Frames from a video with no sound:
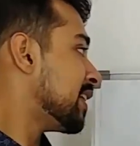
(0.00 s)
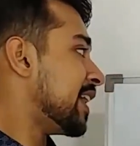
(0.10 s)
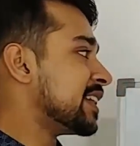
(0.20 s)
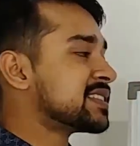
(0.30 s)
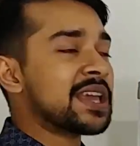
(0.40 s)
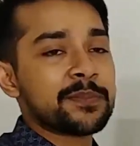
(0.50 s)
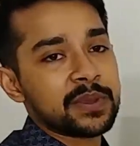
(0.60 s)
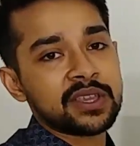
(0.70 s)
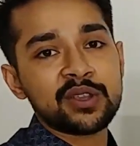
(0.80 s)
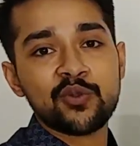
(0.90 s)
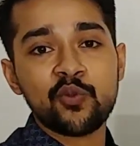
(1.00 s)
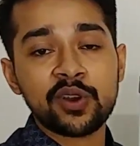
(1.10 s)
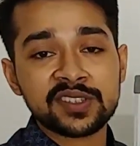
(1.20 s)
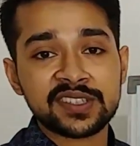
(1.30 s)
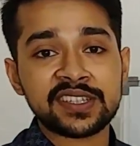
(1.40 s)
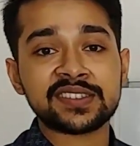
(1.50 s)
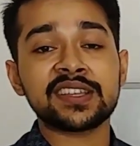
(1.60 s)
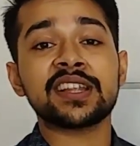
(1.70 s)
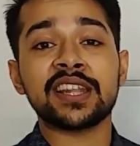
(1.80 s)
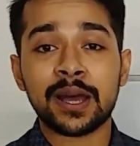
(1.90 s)
SIP
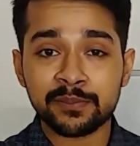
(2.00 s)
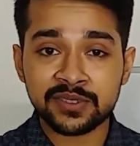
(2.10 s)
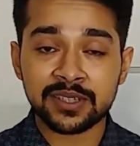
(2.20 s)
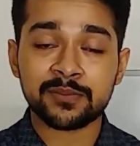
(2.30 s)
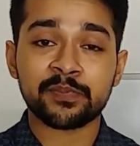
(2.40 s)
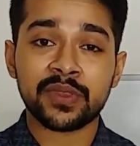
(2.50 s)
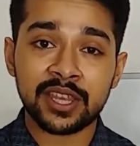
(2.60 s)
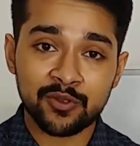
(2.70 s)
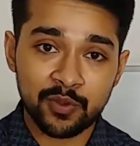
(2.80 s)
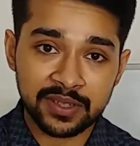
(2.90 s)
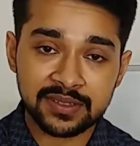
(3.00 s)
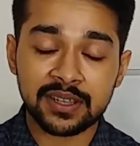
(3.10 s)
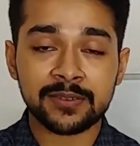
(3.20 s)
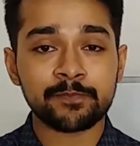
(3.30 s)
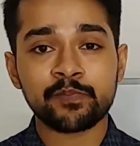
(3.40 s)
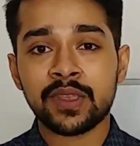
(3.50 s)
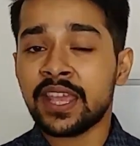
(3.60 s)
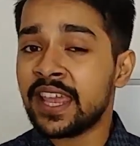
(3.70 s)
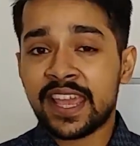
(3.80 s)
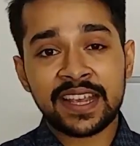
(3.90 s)
versus lump sum investing.
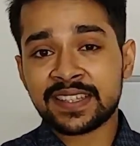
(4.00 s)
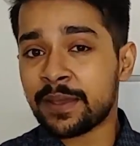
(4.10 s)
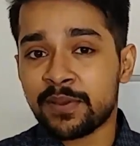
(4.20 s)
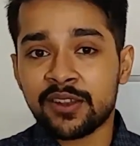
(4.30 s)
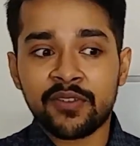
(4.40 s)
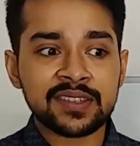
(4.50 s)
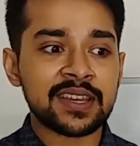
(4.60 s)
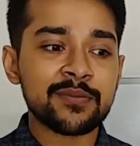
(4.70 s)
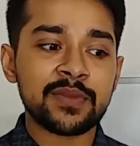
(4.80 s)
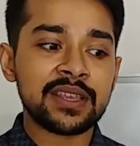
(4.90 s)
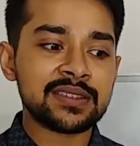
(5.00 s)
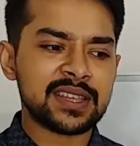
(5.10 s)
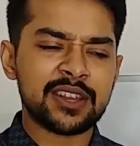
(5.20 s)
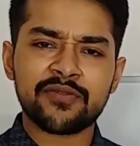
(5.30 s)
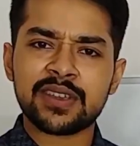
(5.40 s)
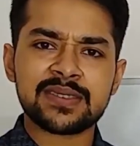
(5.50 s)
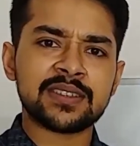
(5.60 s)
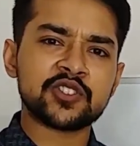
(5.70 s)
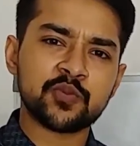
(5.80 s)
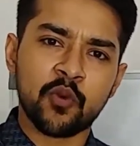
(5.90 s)
SIP investing means
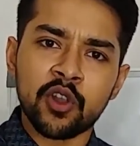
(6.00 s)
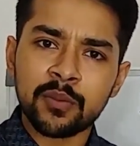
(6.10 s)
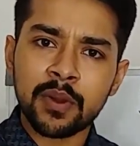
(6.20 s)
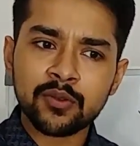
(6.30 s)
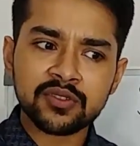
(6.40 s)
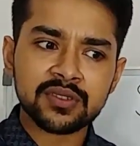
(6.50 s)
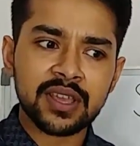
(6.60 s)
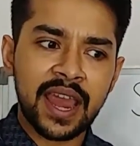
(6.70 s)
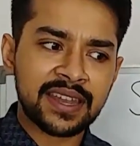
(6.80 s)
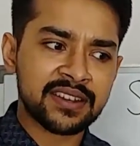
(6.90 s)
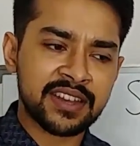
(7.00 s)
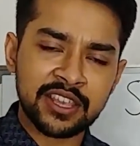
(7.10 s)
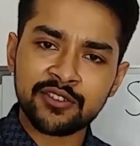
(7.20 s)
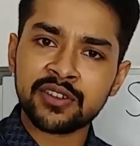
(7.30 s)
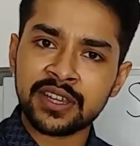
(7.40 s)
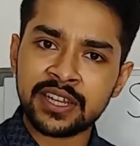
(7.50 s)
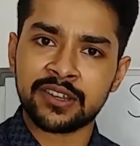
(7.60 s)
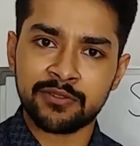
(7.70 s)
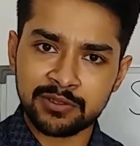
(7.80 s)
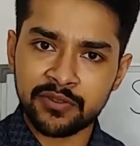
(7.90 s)
investing small amounts at a regular
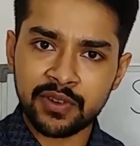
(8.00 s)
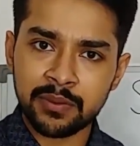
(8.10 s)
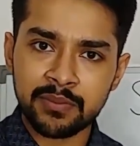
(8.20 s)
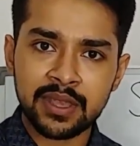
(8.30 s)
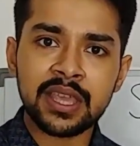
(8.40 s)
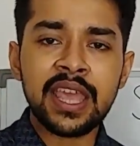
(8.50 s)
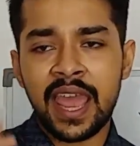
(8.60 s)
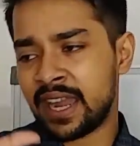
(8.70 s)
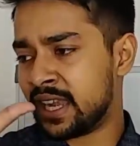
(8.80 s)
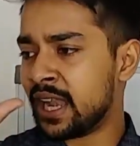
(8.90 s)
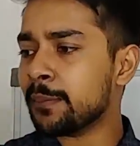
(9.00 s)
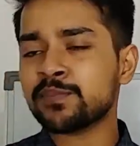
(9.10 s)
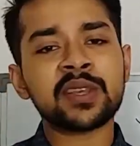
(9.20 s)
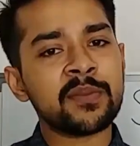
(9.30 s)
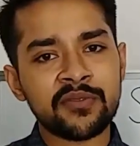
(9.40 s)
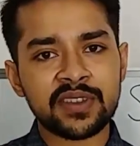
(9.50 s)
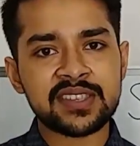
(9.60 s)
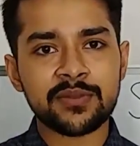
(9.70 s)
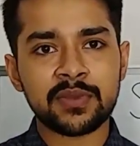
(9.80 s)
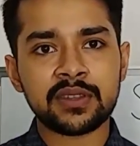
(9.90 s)
intervals of time, and lump sum
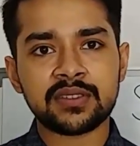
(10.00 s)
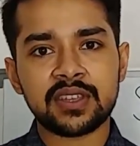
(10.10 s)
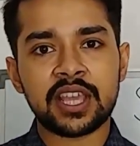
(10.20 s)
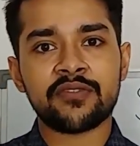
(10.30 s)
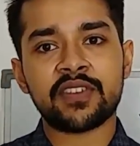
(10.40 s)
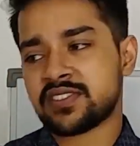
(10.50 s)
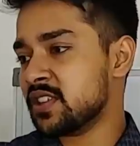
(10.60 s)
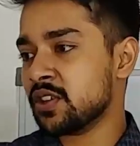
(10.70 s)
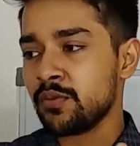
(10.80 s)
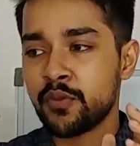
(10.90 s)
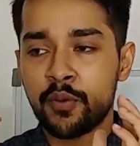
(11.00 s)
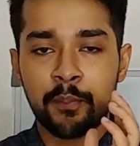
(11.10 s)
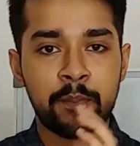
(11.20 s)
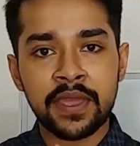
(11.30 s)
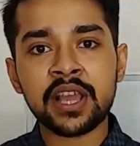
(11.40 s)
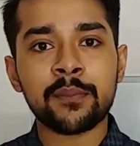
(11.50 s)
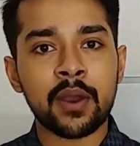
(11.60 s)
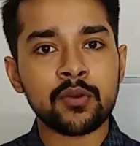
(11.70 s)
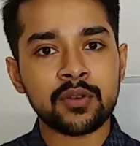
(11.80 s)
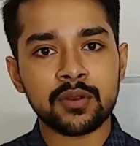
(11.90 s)
investing means investing a big
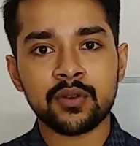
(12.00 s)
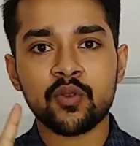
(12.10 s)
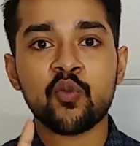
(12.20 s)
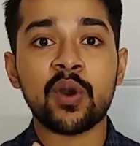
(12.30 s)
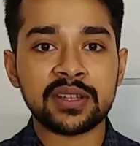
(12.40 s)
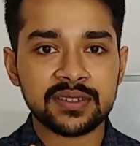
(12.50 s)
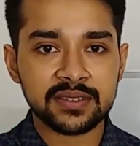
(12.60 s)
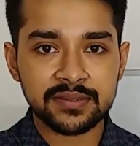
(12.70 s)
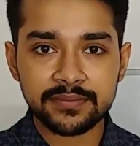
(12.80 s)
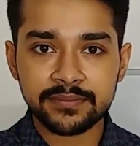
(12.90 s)
amount once.